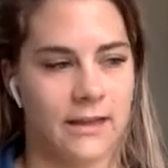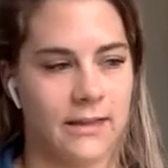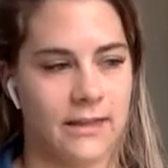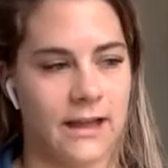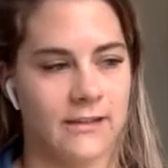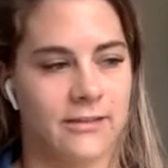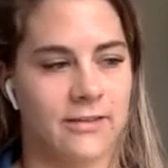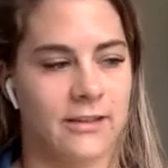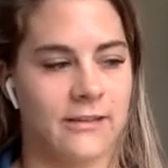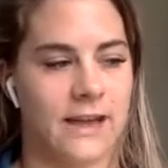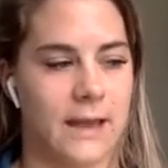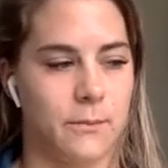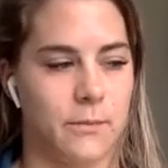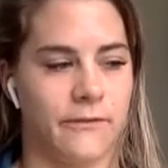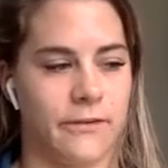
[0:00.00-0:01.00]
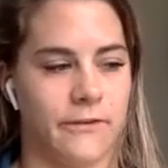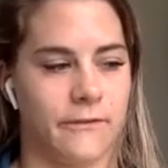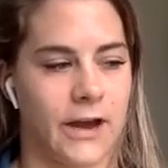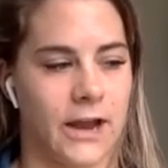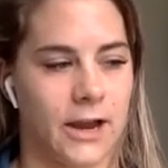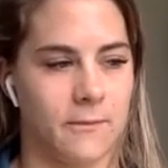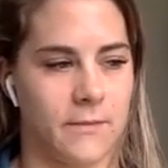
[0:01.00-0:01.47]
that's the type of
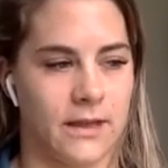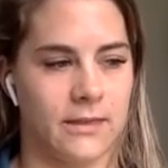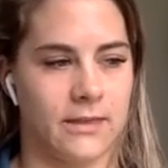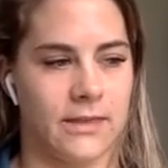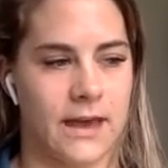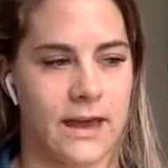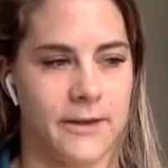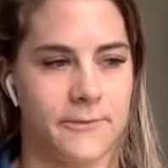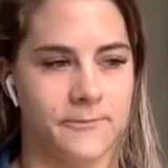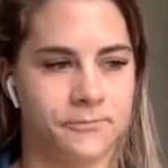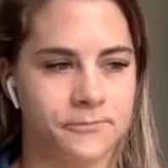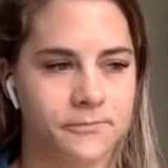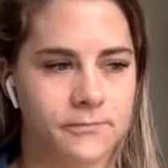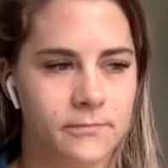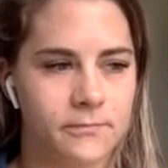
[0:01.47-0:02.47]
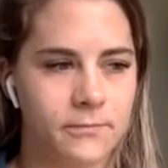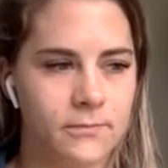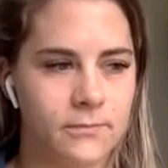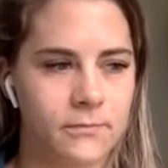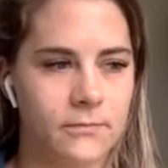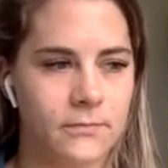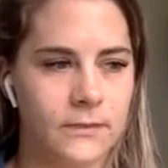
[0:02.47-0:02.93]
environment that
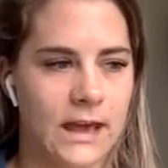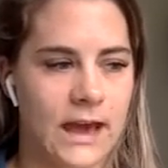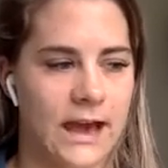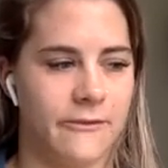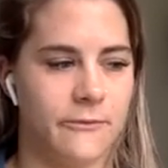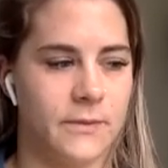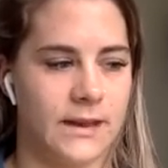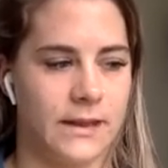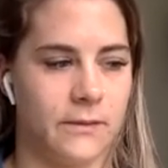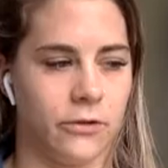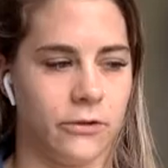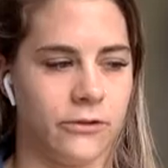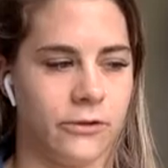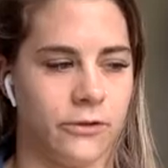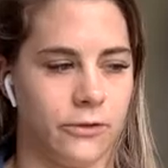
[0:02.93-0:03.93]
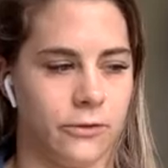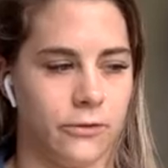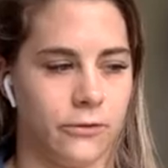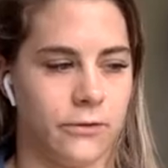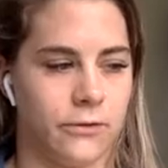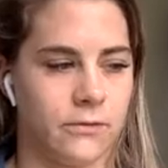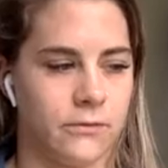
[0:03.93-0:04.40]
I've been able
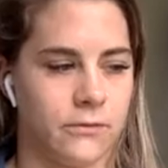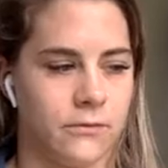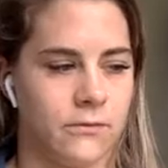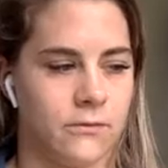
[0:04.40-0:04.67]
to